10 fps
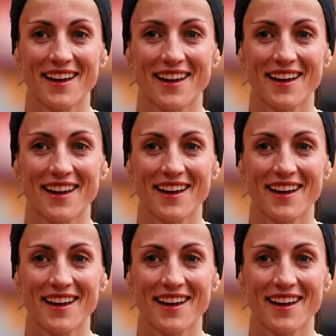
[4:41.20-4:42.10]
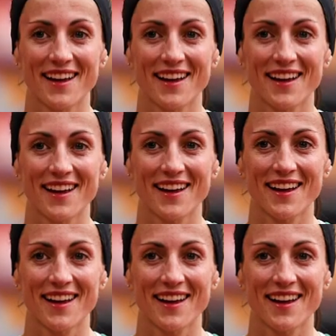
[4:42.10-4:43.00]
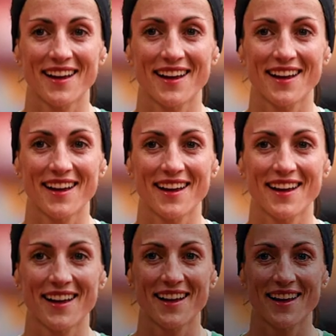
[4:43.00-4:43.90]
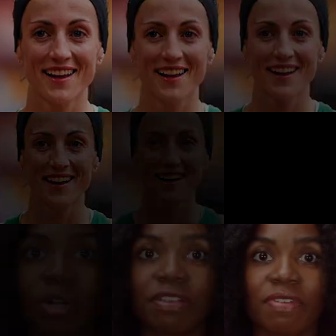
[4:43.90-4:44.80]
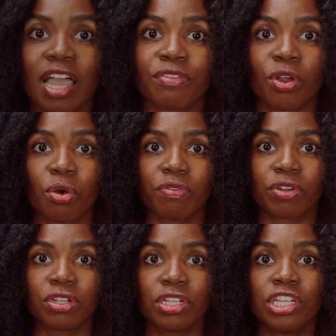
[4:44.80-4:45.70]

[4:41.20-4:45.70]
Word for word: fastest marathon ever by a woman age 45 or over.